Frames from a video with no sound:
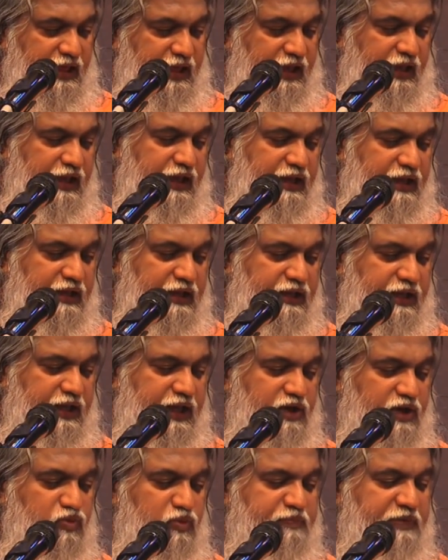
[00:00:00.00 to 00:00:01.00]
And
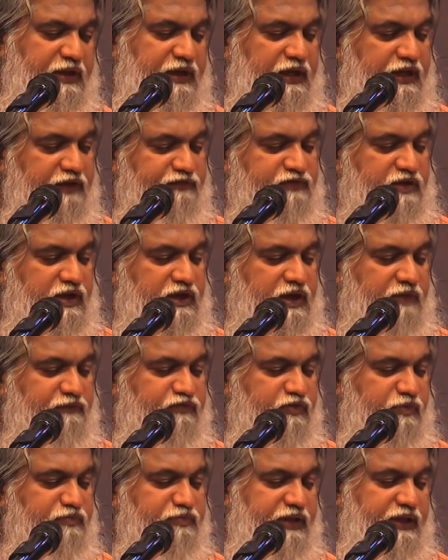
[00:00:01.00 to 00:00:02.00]
it will be lifted up
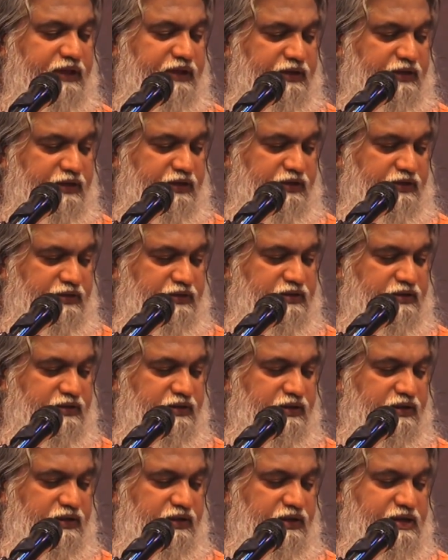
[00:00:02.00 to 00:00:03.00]
from the earth
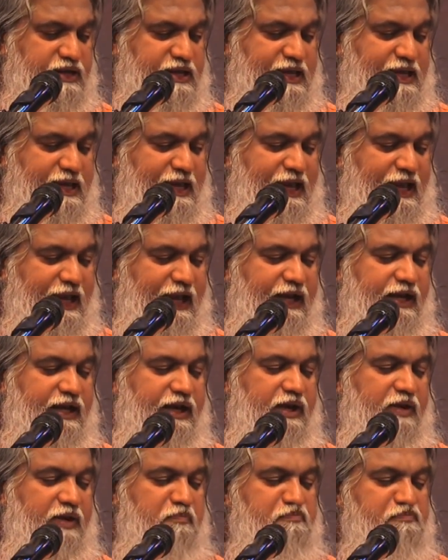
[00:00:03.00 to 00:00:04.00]

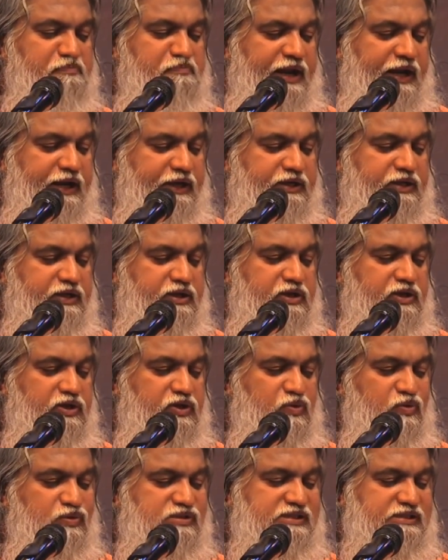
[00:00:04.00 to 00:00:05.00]
and made
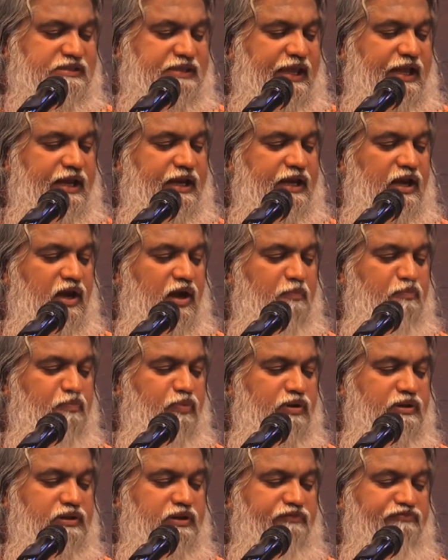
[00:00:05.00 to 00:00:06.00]
to stand
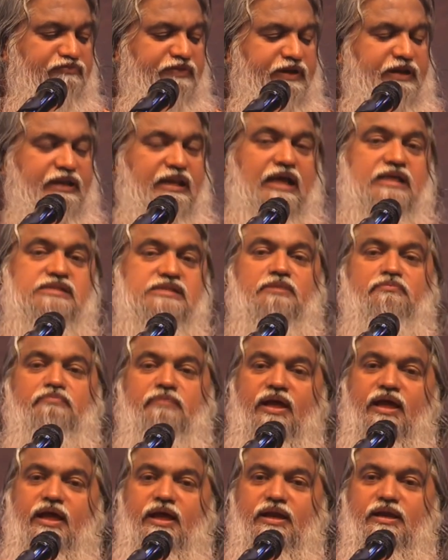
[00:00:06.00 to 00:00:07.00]
upon the feet as a
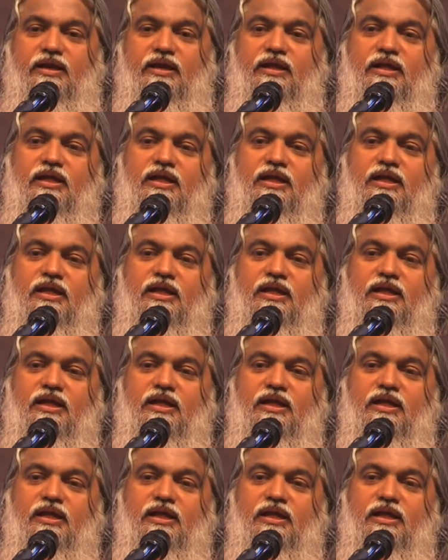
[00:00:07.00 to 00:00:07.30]
man.